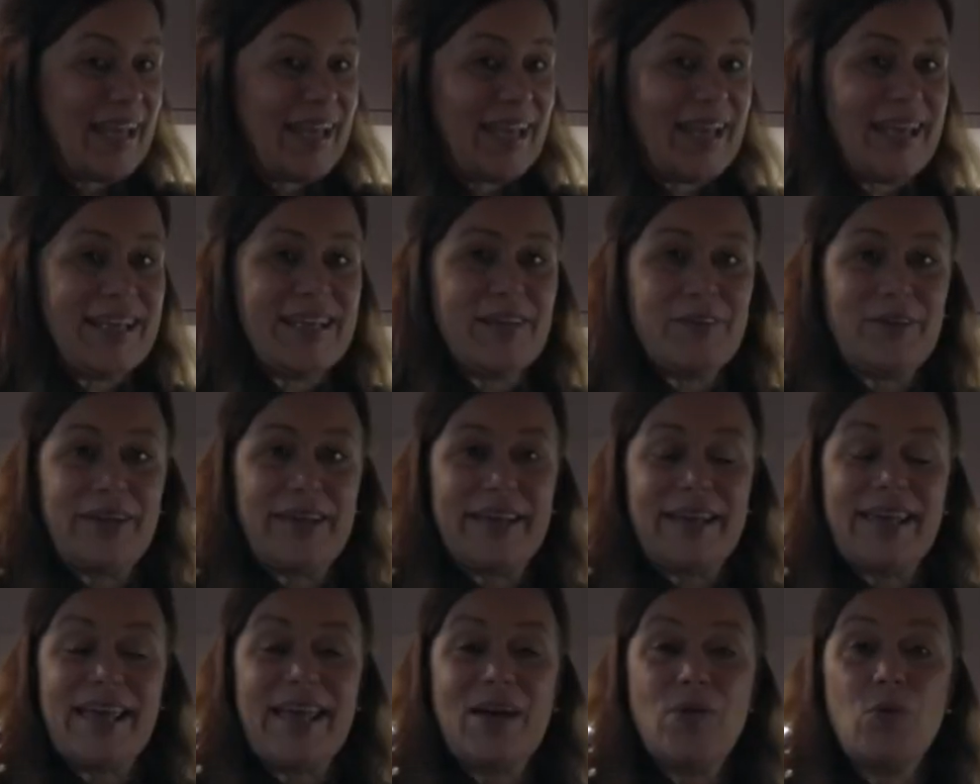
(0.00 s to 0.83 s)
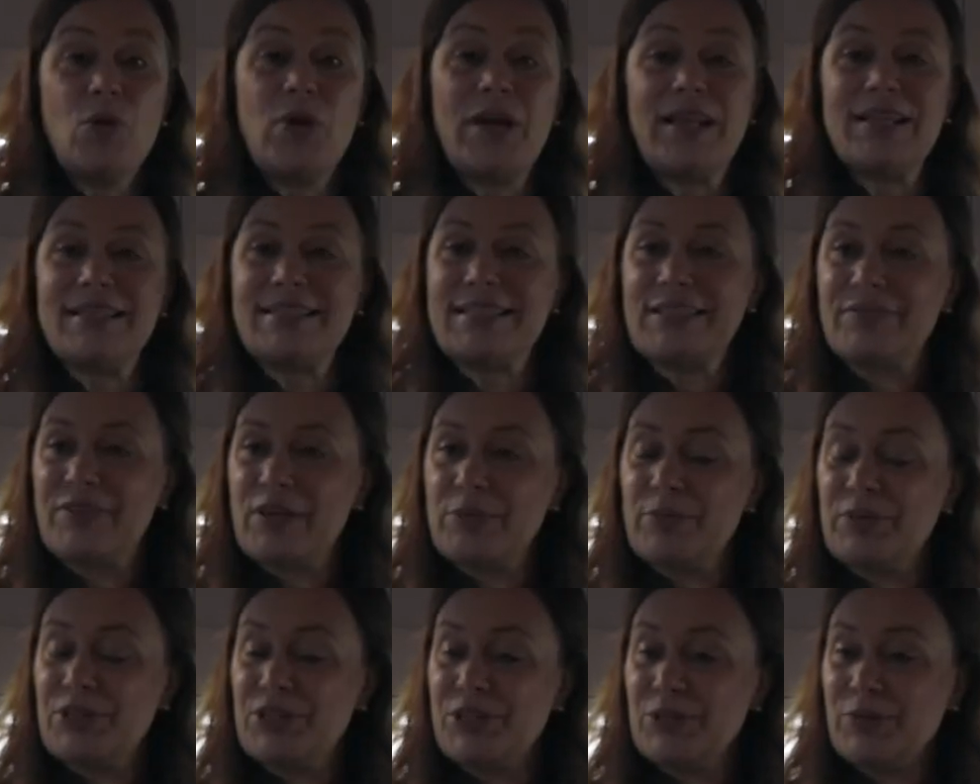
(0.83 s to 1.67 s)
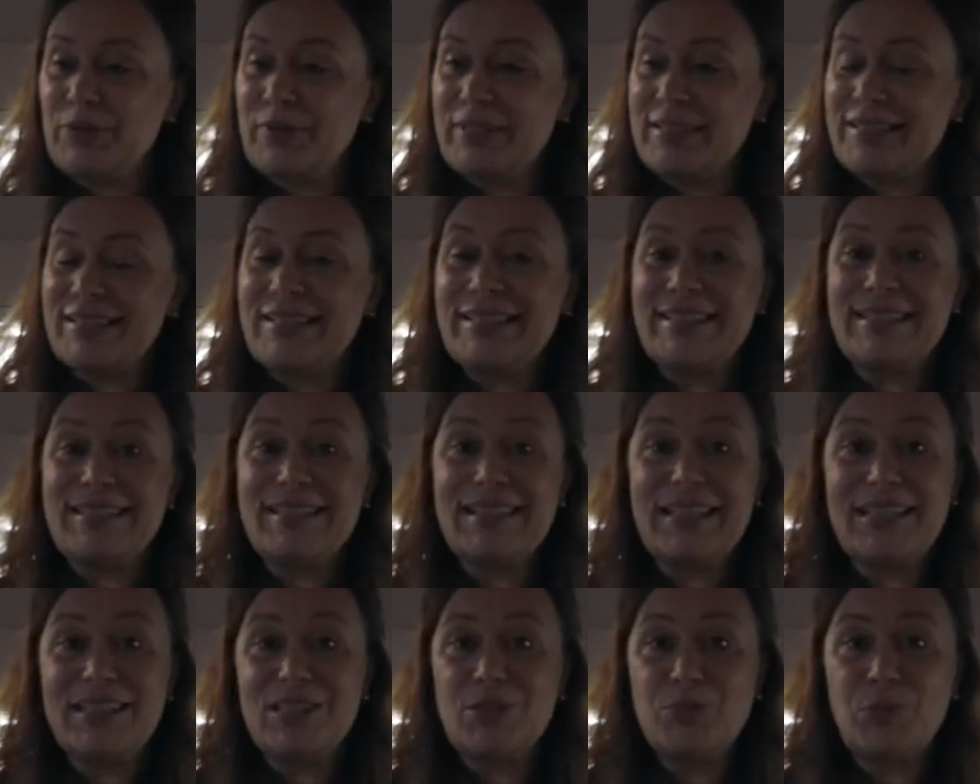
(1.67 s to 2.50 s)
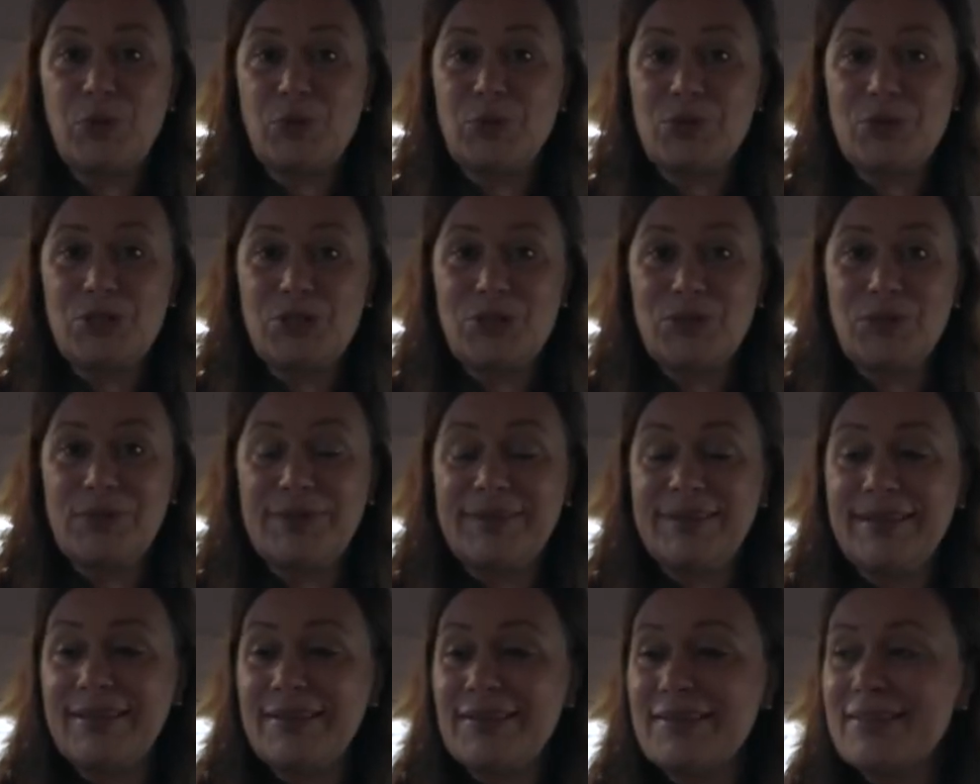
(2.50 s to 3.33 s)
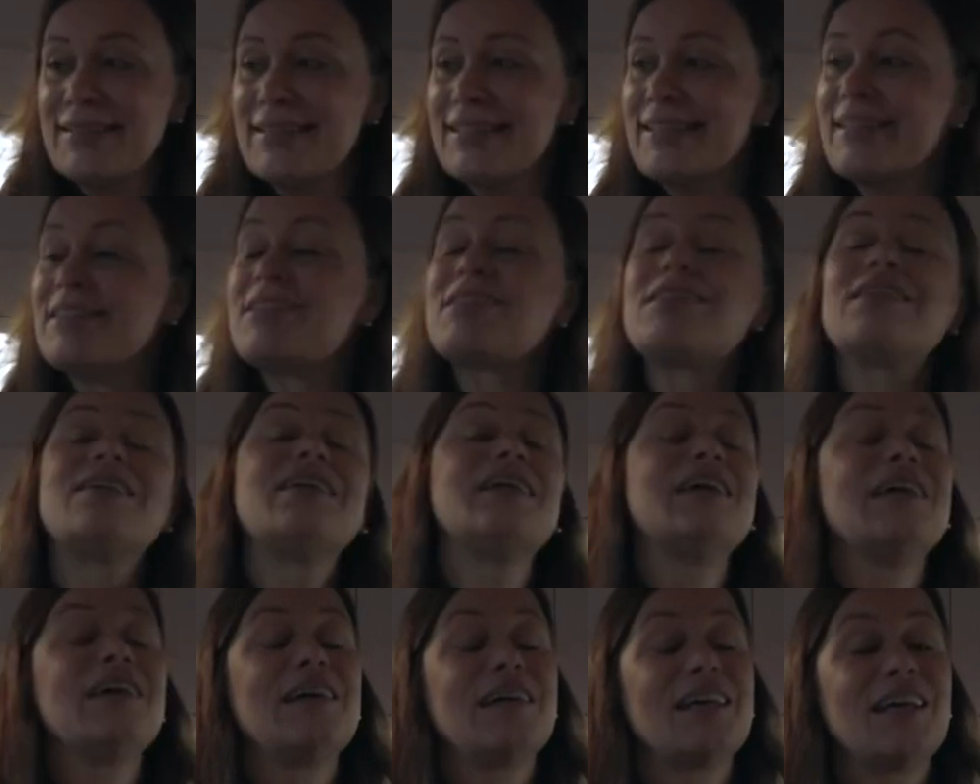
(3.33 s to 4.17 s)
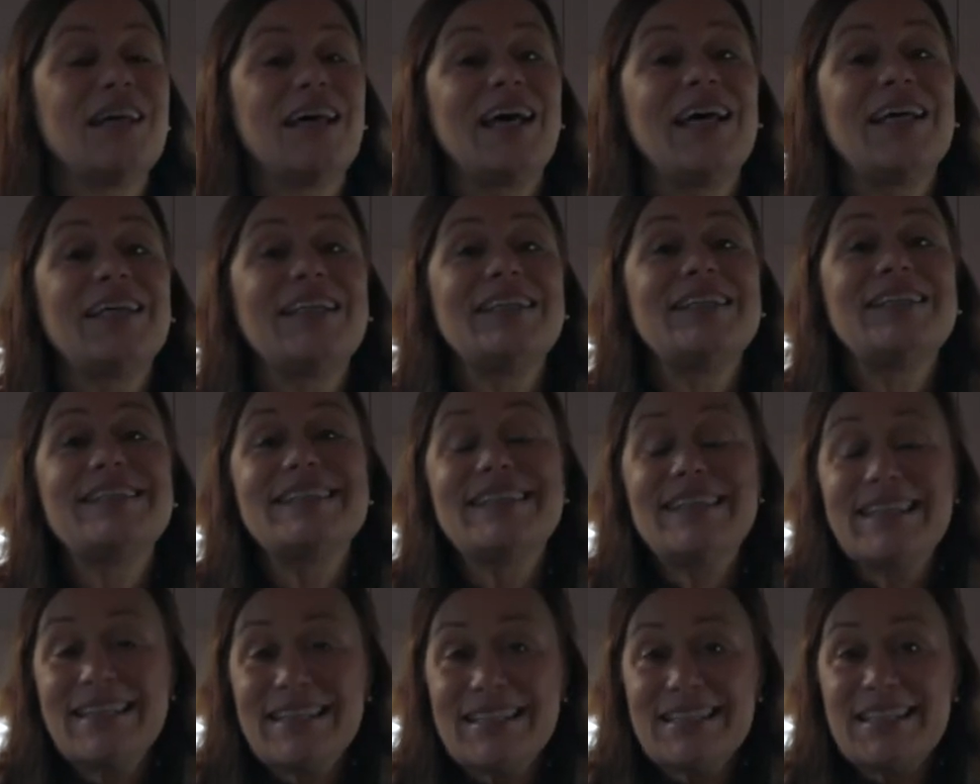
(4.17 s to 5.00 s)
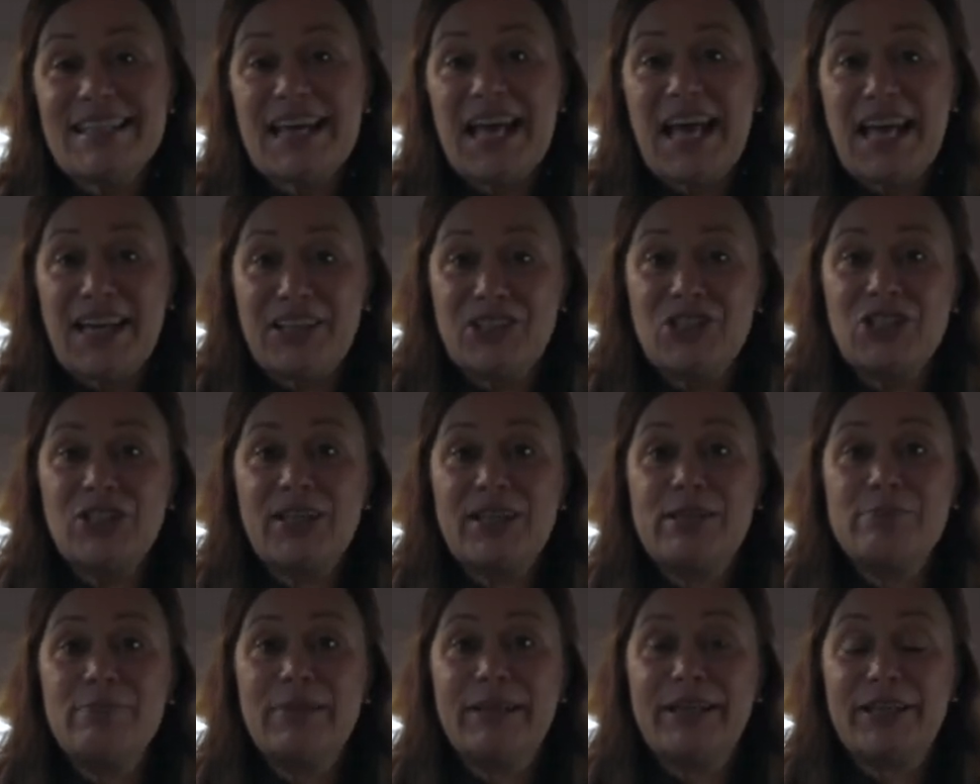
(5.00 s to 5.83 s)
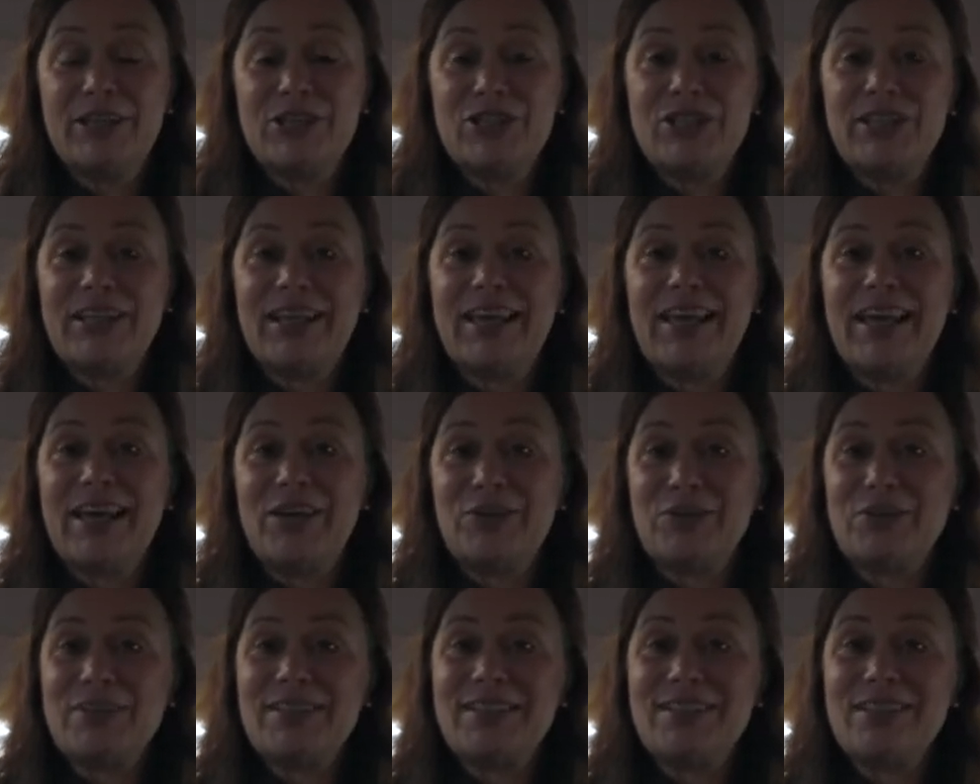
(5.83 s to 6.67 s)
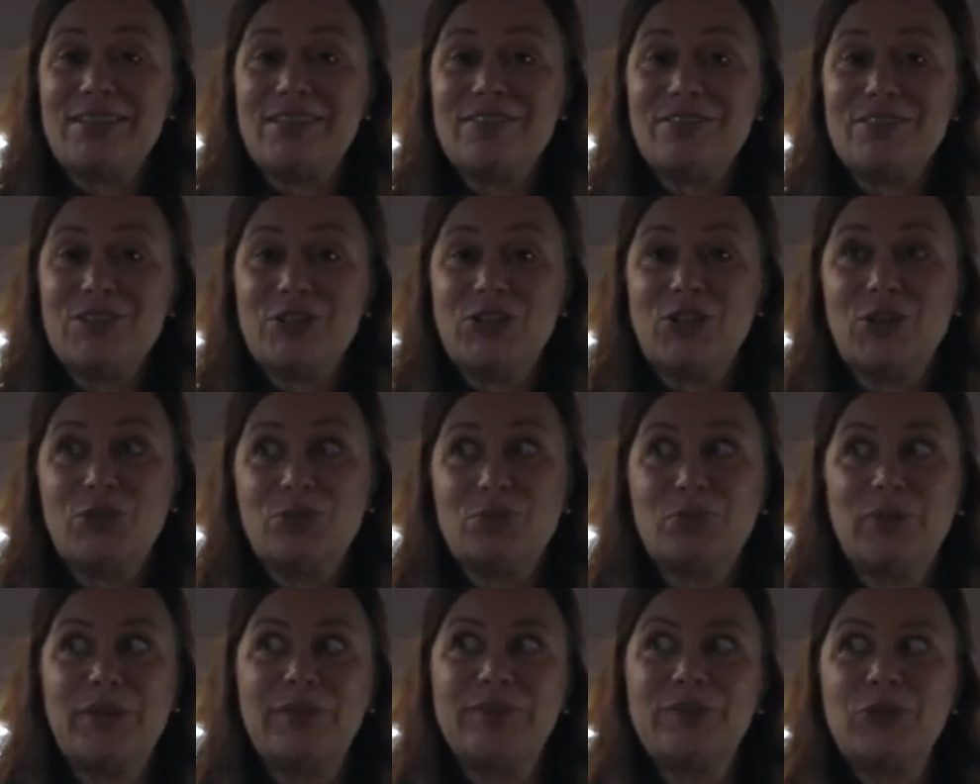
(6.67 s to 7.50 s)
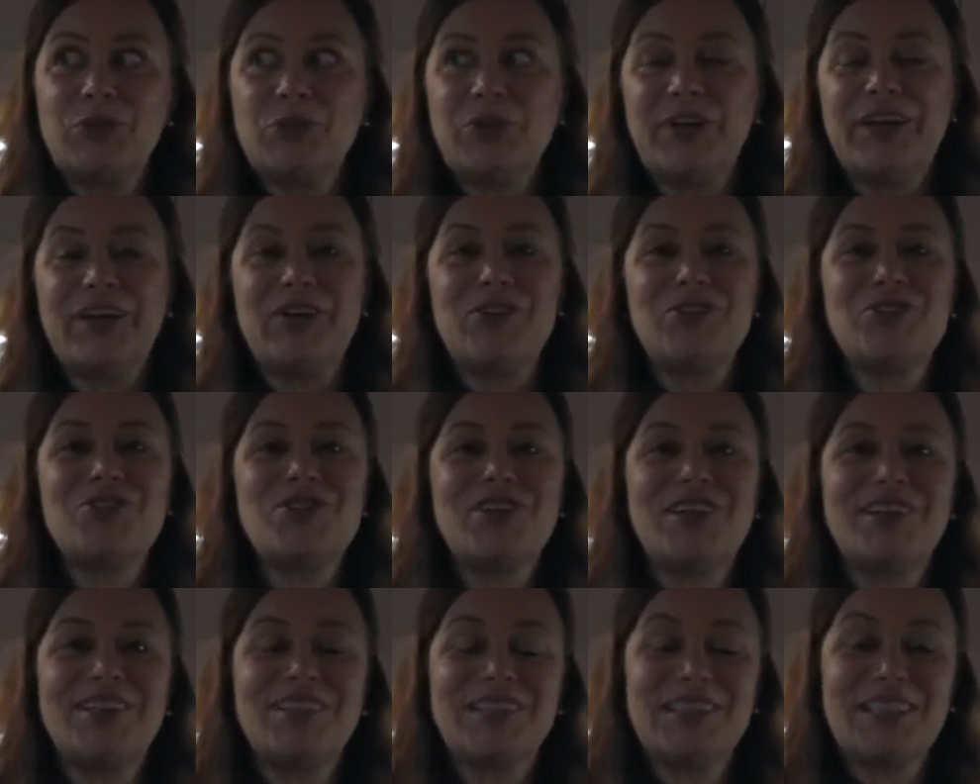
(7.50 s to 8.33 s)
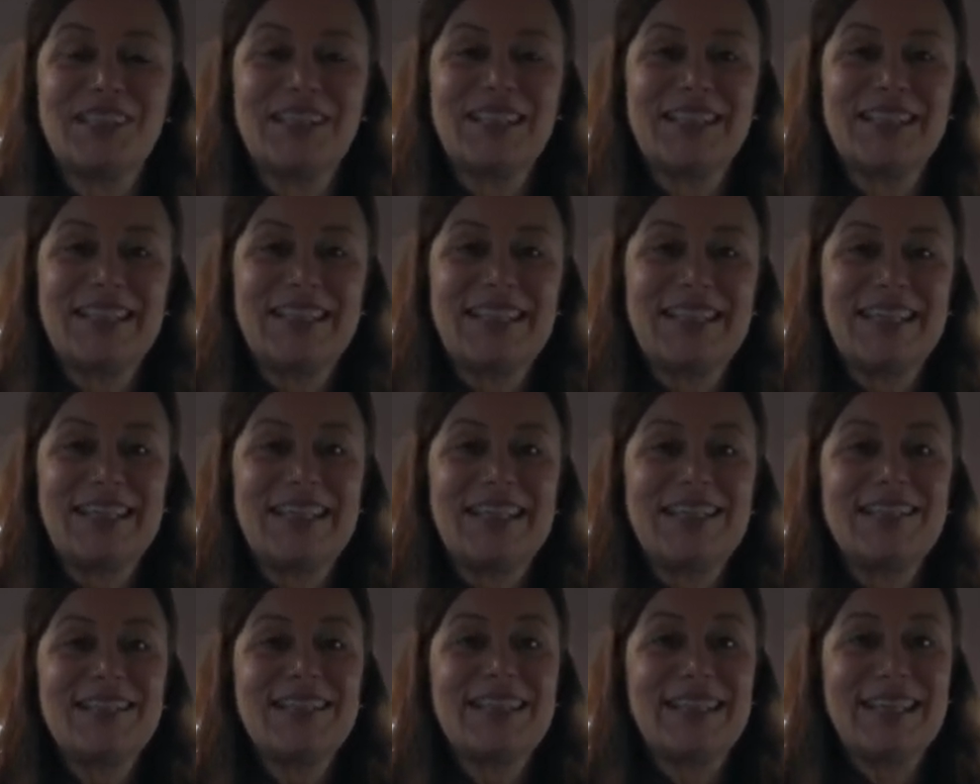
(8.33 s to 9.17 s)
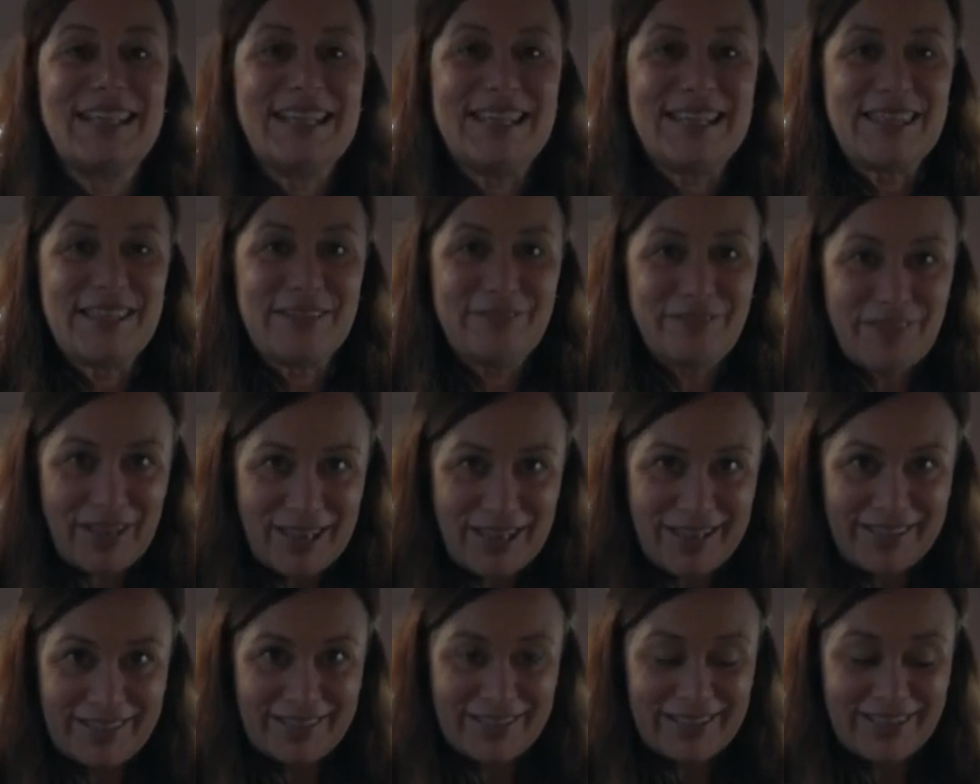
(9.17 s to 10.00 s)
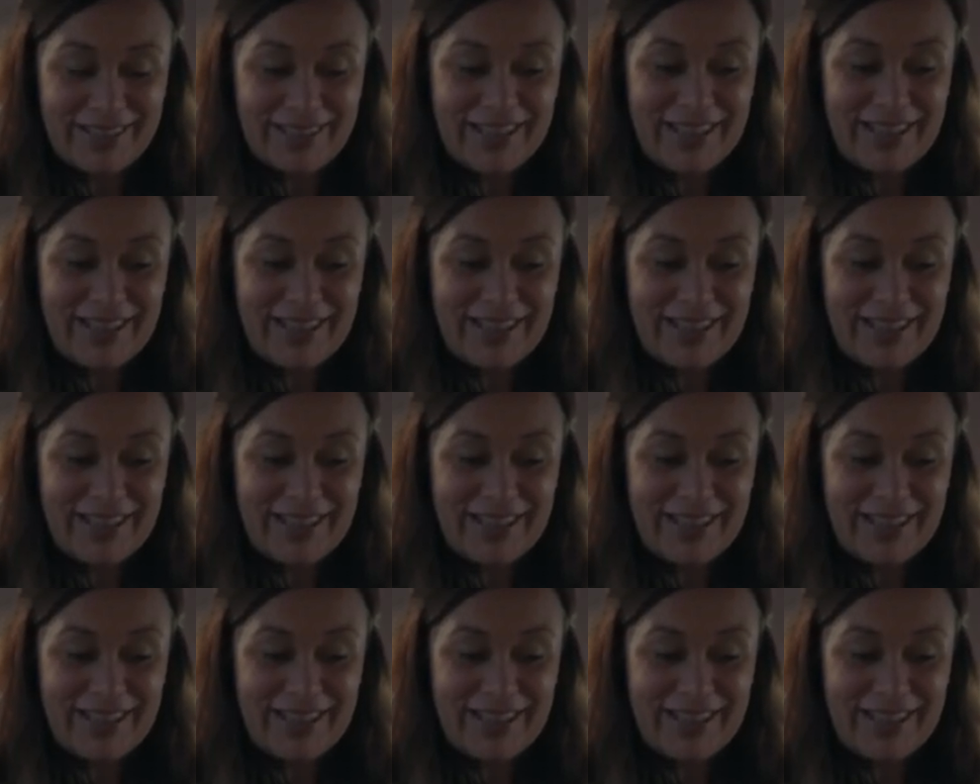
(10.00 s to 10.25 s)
Anyway, what else have I been doing since I spoke to you last? I did actually manage to get out this afternoon before it got dark to clean the van.